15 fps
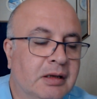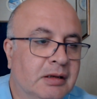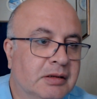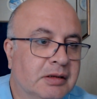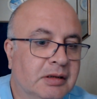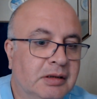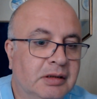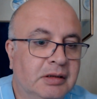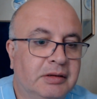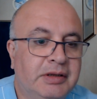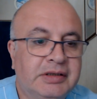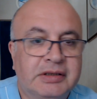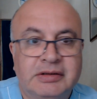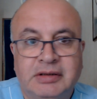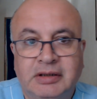
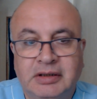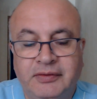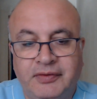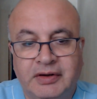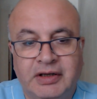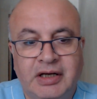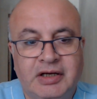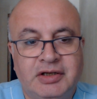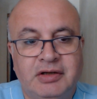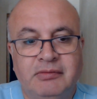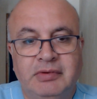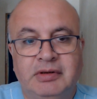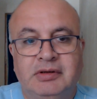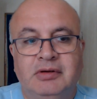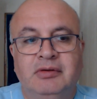Risk stratification,
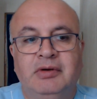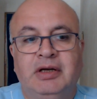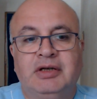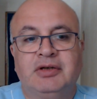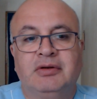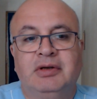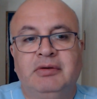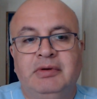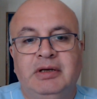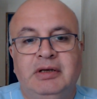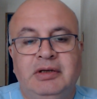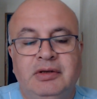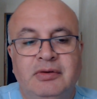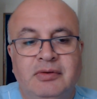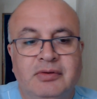we
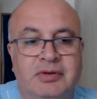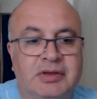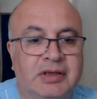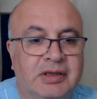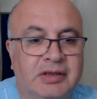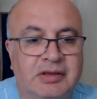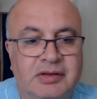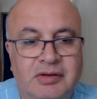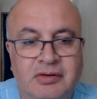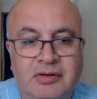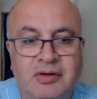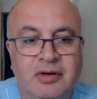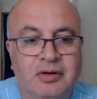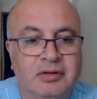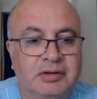use
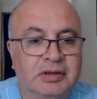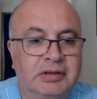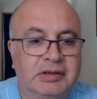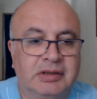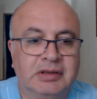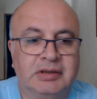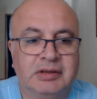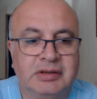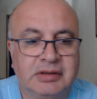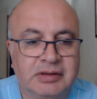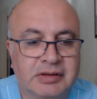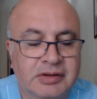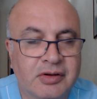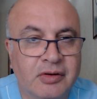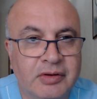so-called
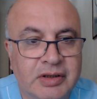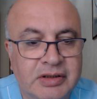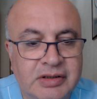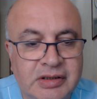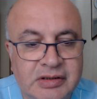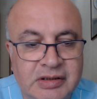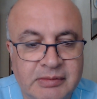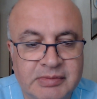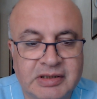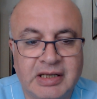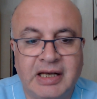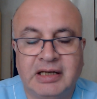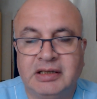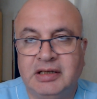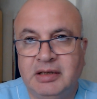scoring systems
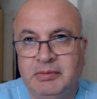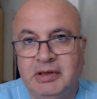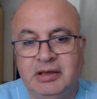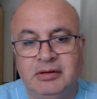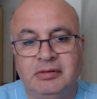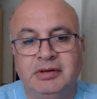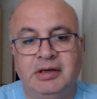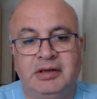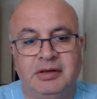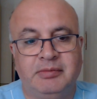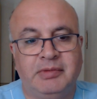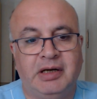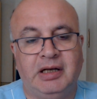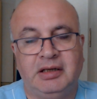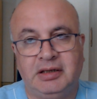like TIMI to
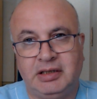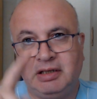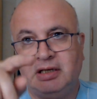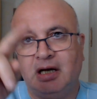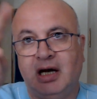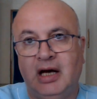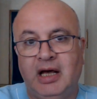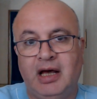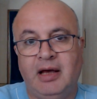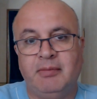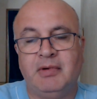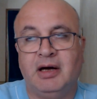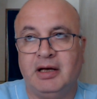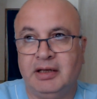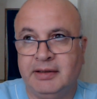determine
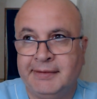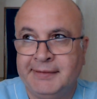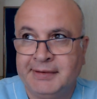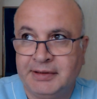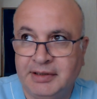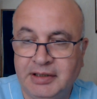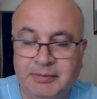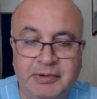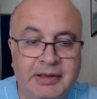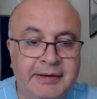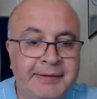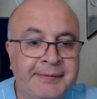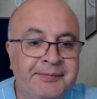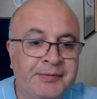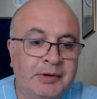TIMI
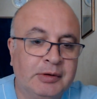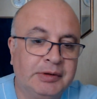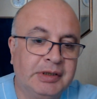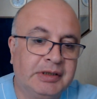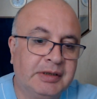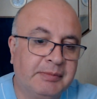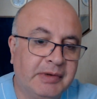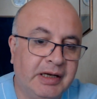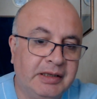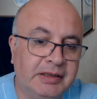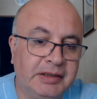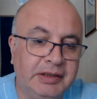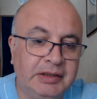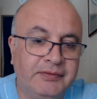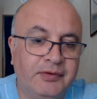to determine
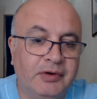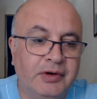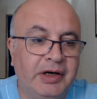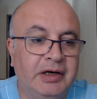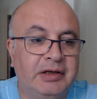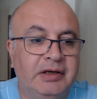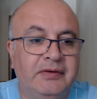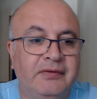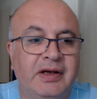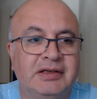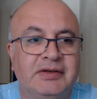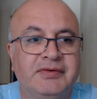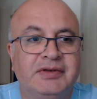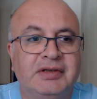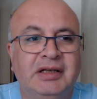the need for early
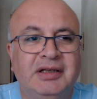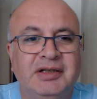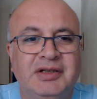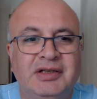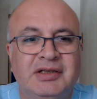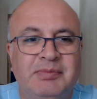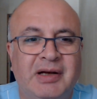invasive strategies.